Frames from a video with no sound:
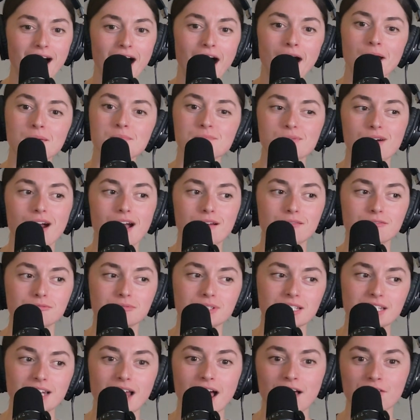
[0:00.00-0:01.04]
I'm
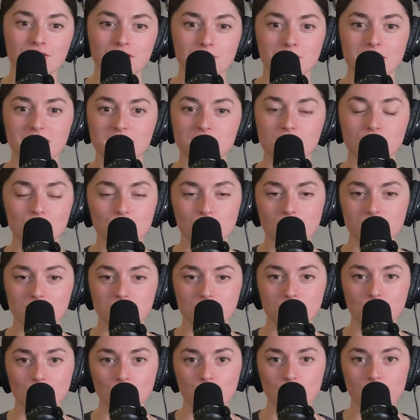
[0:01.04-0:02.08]
probably not the best
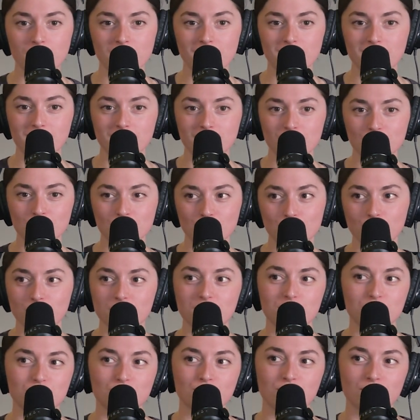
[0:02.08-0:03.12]
instructor when you're
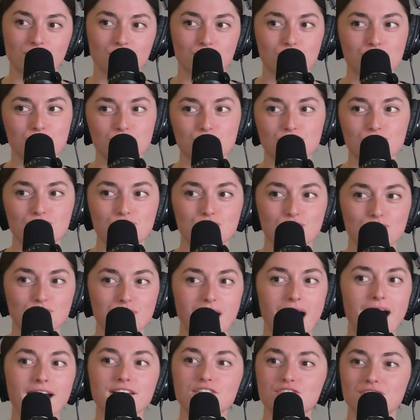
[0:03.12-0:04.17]
with a student who you do
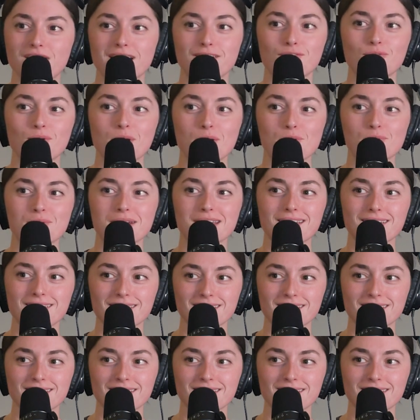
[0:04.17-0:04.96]
not jive well with.